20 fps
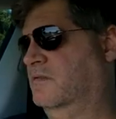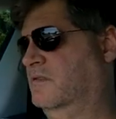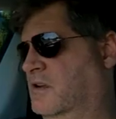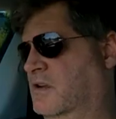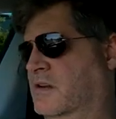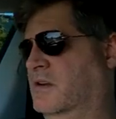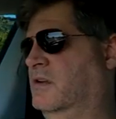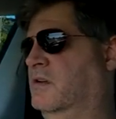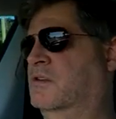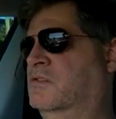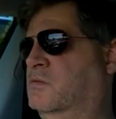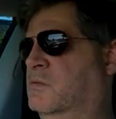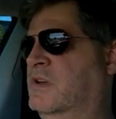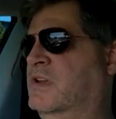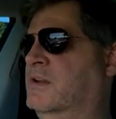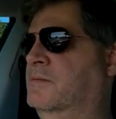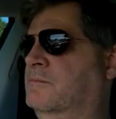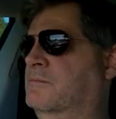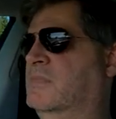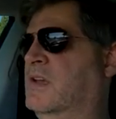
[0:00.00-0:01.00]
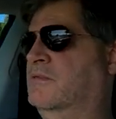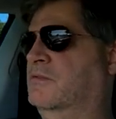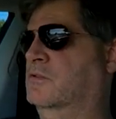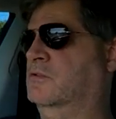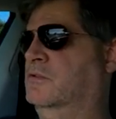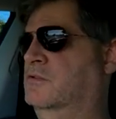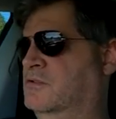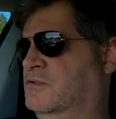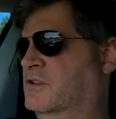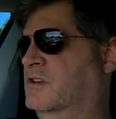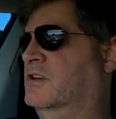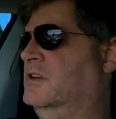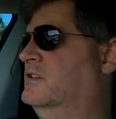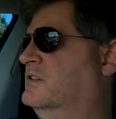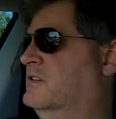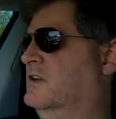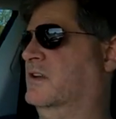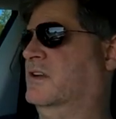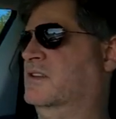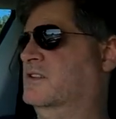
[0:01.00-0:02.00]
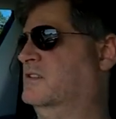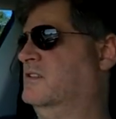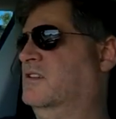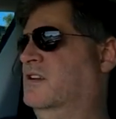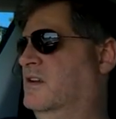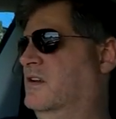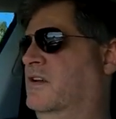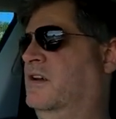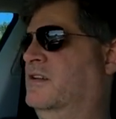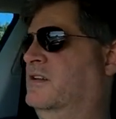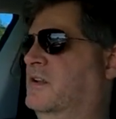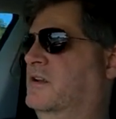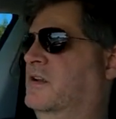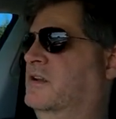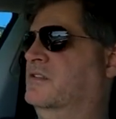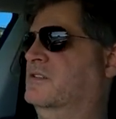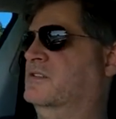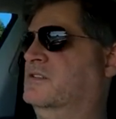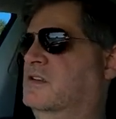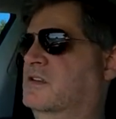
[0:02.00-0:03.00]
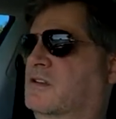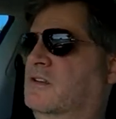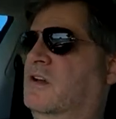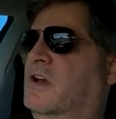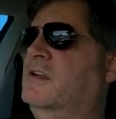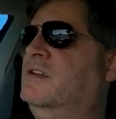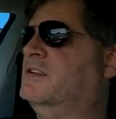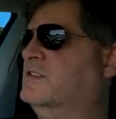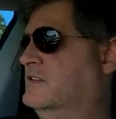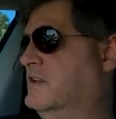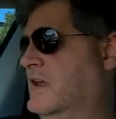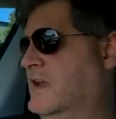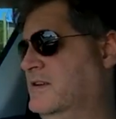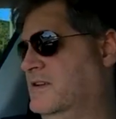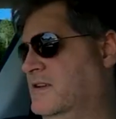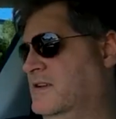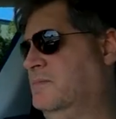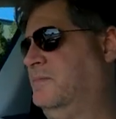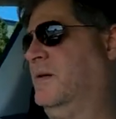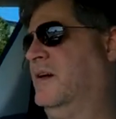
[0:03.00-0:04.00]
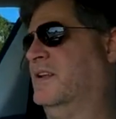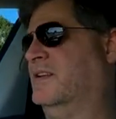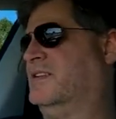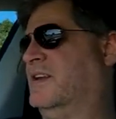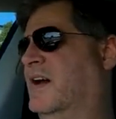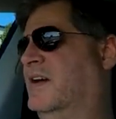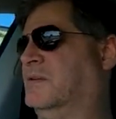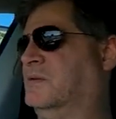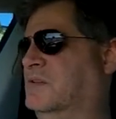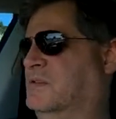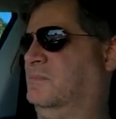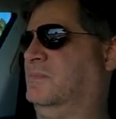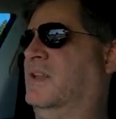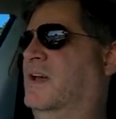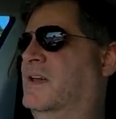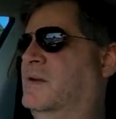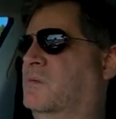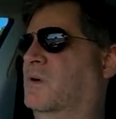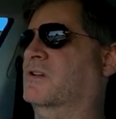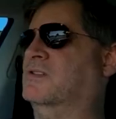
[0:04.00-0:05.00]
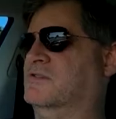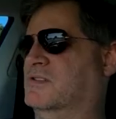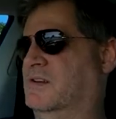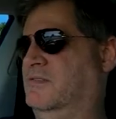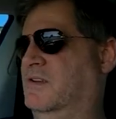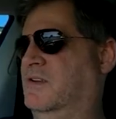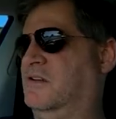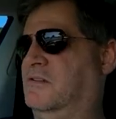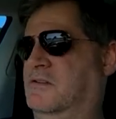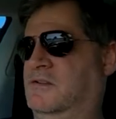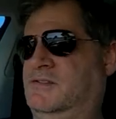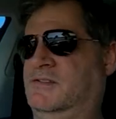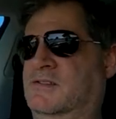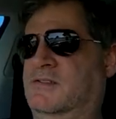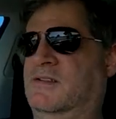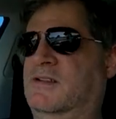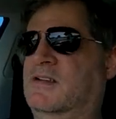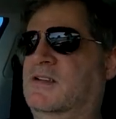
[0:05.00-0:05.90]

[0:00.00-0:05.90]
I don't know. It's weird. Have a look. You'll see it in a second. I, I don't understand. I understand it, but it's hard to explain while driving across it.